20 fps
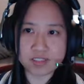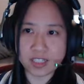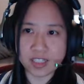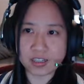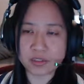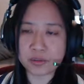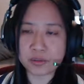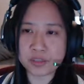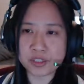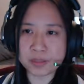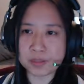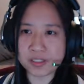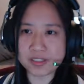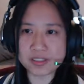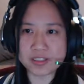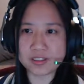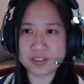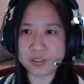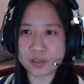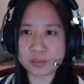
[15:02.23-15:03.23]
could,
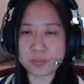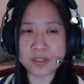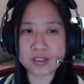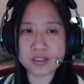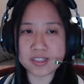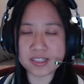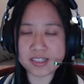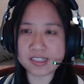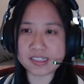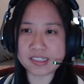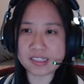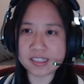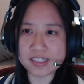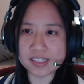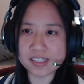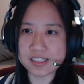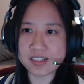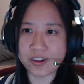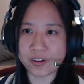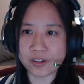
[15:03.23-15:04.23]
but to be honest,
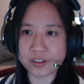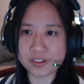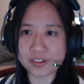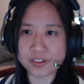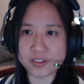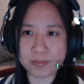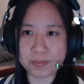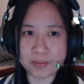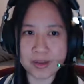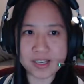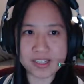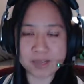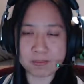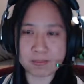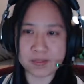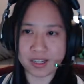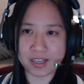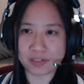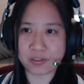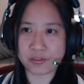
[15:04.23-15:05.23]
it's not the best
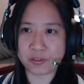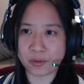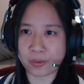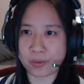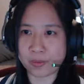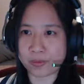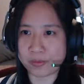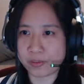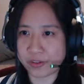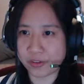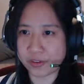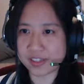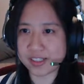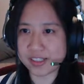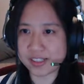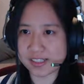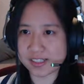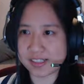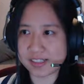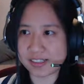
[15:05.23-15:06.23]
platform for
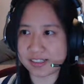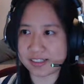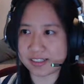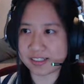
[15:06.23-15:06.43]
this.